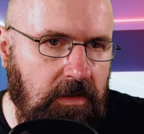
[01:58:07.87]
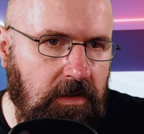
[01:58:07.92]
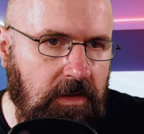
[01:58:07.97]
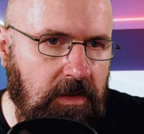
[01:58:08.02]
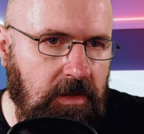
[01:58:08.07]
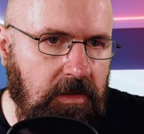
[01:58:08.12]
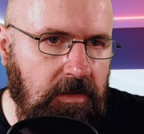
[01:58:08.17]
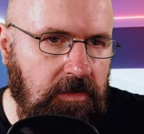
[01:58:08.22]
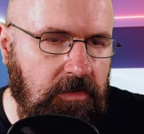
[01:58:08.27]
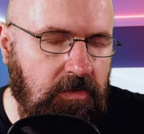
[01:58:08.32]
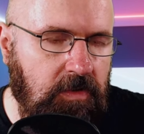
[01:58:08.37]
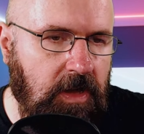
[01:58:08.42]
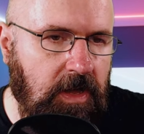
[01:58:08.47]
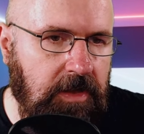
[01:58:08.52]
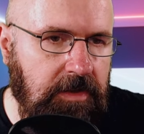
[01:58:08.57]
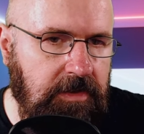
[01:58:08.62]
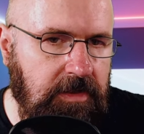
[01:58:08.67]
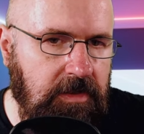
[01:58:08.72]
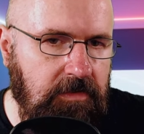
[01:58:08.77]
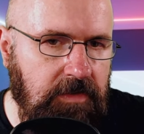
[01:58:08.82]
Uh, you
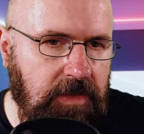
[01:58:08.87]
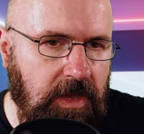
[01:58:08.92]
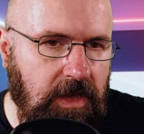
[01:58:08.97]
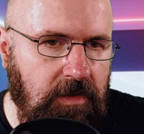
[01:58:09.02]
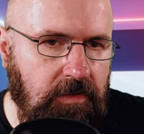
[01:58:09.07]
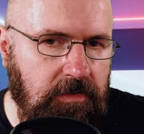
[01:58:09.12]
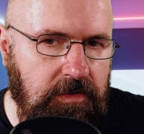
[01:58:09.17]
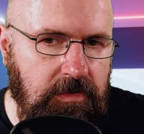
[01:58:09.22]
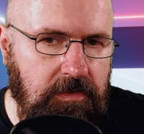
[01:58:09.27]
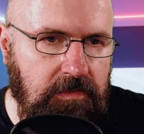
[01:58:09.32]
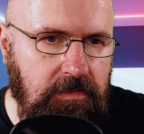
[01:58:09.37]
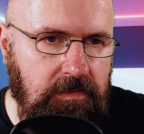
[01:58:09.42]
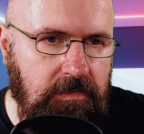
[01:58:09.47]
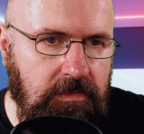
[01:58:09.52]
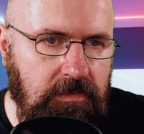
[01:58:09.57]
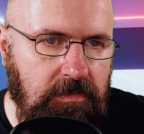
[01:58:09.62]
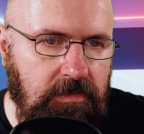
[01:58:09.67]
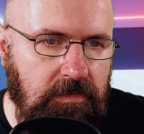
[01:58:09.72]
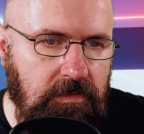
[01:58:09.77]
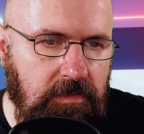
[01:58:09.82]
can't hear the audio.
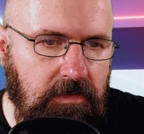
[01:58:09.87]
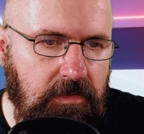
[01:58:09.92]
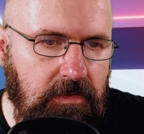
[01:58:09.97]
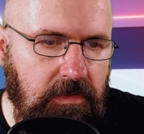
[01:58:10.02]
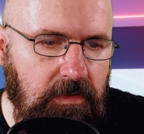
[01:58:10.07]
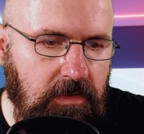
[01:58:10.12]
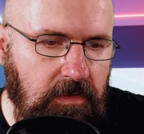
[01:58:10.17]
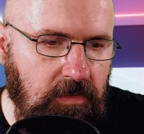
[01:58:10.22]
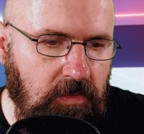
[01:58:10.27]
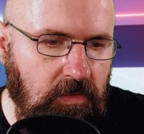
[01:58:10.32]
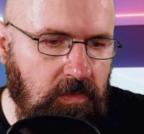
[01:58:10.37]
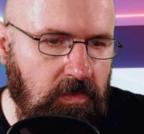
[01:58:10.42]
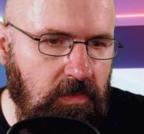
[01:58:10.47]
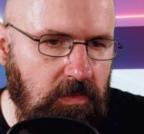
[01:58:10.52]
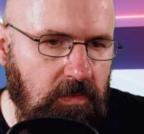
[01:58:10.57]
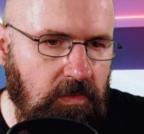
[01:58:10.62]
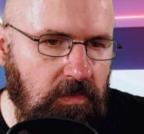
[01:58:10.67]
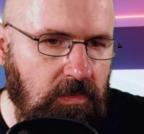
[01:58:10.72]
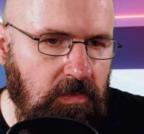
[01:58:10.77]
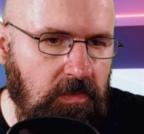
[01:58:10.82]

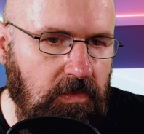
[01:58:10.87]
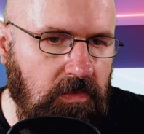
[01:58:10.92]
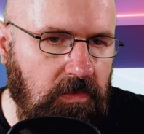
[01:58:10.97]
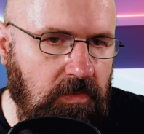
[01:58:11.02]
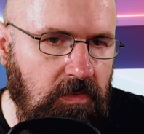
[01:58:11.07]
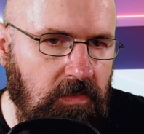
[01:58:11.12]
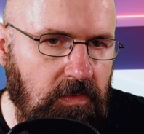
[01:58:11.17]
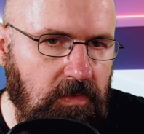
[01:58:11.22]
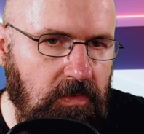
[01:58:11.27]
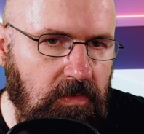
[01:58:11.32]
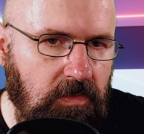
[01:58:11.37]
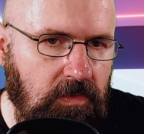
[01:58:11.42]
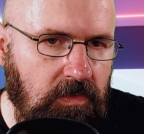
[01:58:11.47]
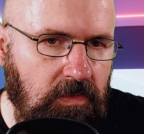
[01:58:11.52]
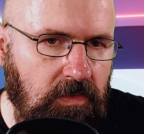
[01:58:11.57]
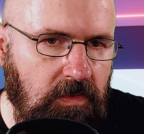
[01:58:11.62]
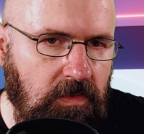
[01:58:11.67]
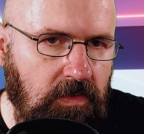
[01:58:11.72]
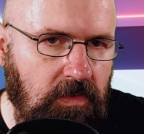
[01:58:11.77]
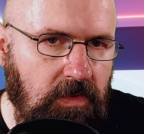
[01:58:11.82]
Ooh.
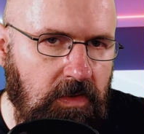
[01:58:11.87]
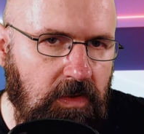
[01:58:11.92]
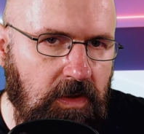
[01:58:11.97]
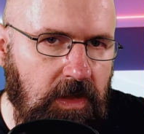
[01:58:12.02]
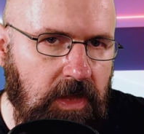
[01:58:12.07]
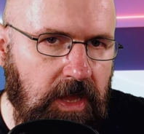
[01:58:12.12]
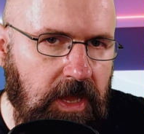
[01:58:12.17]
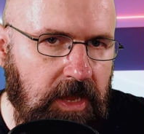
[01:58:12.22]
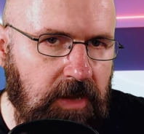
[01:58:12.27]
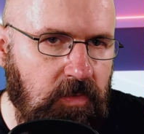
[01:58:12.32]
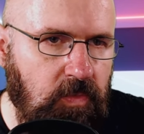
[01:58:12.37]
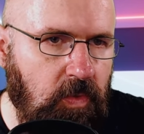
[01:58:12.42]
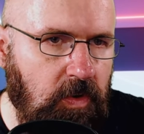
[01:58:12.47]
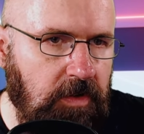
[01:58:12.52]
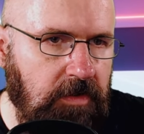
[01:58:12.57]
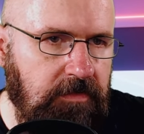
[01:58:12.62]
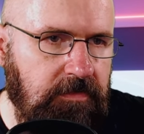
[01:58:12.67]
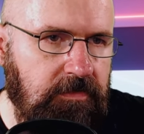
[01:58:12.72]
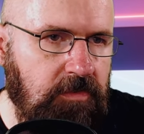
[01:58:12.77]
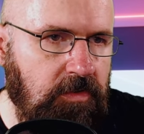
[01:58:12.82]
And
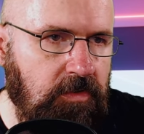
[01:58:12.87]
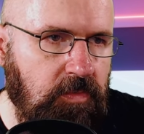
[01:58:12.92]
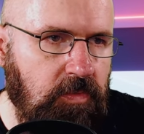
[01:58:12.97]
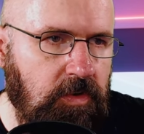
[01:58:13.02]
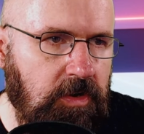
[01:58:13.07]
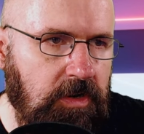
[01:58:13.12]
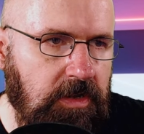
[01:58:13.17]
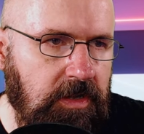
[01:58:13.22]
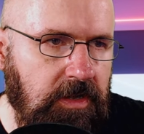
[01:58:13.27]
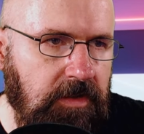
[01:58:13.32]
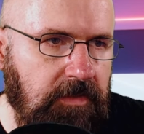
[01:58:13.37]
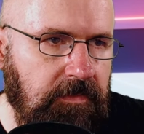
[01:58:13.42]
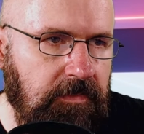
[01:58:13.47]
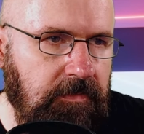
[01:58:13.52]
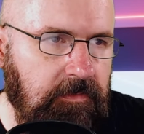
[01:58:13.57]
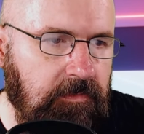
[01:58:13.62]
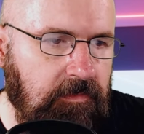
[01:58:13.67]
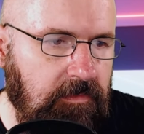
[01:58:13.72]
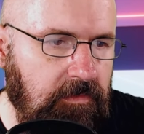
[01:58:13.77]
one is not working.